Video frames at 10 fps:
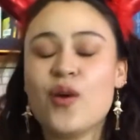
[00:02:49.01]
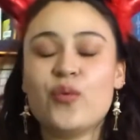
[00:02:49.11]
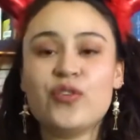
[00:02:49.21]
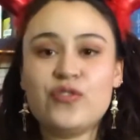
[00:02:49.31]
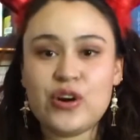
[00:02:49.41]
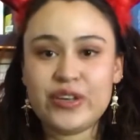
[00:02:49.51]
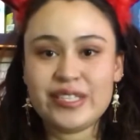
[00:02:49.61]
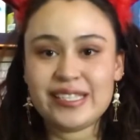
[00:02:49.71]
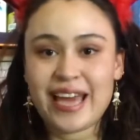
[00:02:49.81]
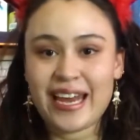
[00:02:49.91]
We
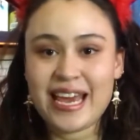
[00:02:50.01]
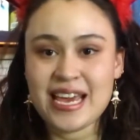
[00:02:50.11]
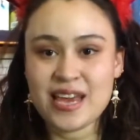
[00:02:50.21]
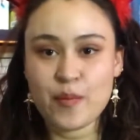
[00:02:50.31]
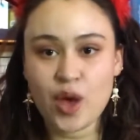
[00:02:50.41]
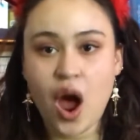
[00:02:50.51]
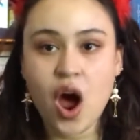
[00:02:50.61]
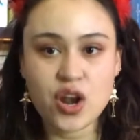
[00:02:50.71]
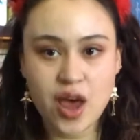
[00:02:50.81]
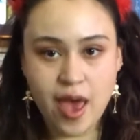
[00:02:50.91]
first get him
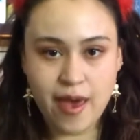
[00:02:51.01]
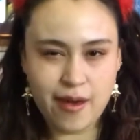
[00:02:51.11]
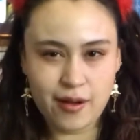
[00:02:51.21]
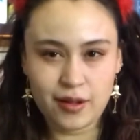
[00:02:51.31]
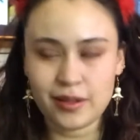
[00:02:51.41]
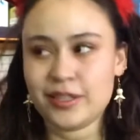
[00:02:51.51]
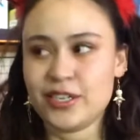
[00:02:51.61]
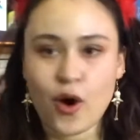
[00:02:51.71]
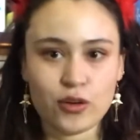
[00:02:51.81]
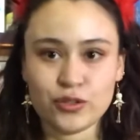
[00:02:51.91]
on hell,
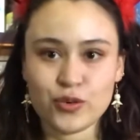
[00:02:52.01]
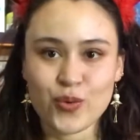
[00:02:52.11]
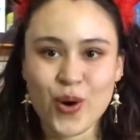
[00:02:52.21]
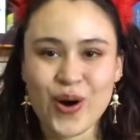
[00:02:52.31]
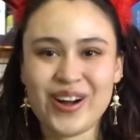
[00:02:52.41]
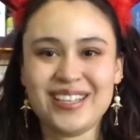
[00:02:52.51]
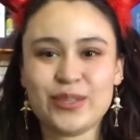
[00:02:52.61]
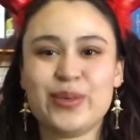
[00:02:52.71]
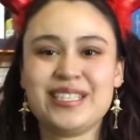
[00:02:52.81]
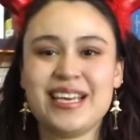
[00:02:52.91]
the
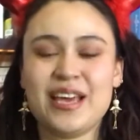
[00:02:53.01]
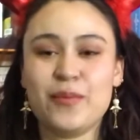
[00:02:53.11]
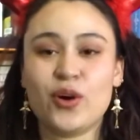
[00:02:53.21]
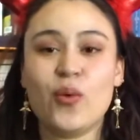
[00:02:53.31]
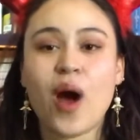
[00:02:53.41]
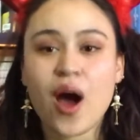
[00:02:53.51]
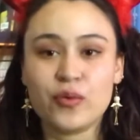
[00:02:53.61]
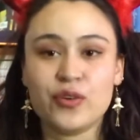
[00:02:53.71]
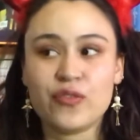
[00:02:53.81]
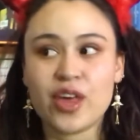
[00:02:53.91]
underworld, we see him go
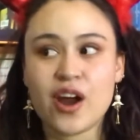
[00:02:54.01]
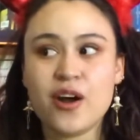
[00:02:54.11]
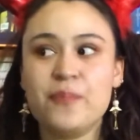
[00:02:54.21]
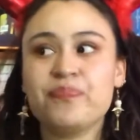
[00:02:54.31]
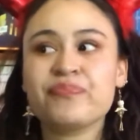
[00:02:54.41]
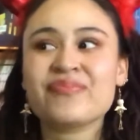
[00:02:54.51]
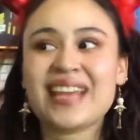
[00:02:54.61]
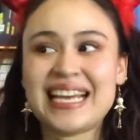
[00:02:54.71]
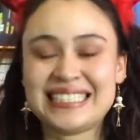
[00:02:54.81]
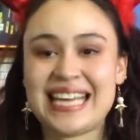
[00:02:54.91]
out of there,
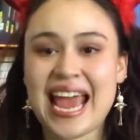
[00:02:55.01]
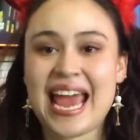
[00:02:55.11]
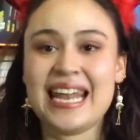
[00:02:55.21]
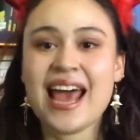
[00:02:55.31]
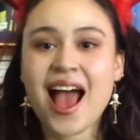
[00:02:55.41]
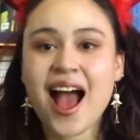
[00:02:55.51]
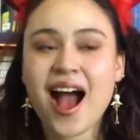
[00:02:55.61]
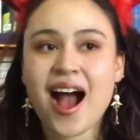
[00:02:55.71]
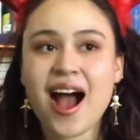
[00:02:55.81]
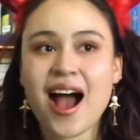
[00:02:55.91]
and then
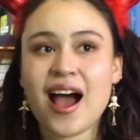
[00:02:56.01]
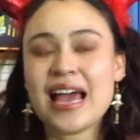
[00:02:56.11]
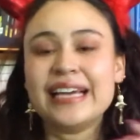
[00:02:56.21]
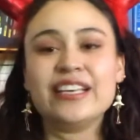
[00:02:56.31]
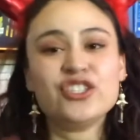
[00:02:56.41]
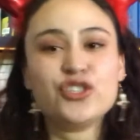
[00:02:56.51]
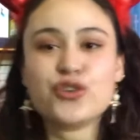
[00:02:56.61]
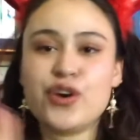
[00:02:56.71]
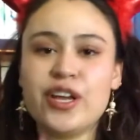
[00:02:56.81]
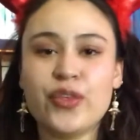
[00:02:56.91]
uh, his
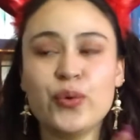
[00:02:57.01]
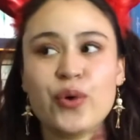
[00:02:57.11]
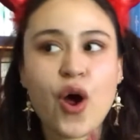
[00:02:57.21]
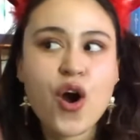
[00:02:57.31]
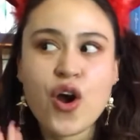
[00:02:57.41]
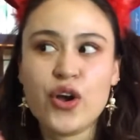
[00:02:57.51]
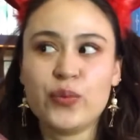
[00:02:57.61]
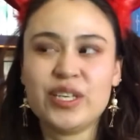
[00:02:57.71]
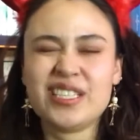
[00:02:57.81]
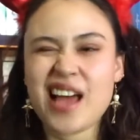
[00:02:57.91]
journey through Earth,
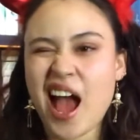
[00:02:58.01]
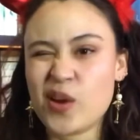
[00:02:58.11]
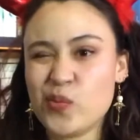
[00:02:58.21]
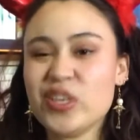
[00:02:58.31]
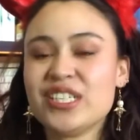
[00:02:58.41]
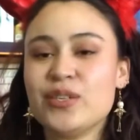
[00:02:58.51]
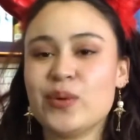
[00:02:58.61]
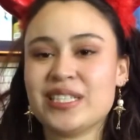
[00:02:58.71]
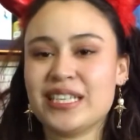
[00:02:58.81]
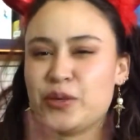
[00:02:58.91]
which I wish it
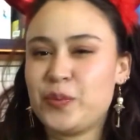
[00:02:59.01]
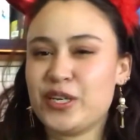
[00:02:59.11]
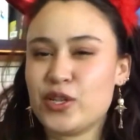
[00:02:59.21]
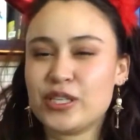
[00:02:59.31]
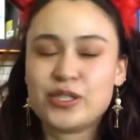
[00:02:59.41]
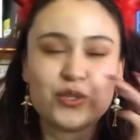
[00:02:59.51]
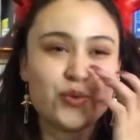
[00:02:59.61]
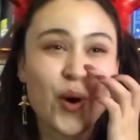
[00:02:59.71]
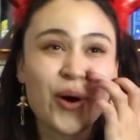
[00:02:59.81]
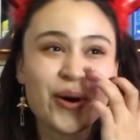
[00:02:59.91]
was a little bit
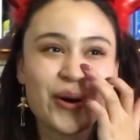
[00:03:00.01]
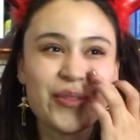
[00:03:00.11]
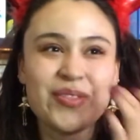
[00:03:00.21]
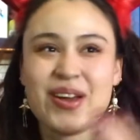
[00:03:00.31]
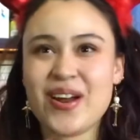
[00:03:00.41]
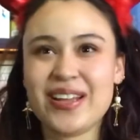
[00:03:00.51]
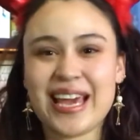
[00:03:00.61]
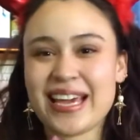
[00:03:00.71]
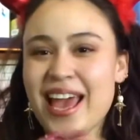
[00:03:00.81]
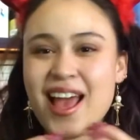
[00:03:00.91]
stronger on there,
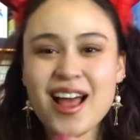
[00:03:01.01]
like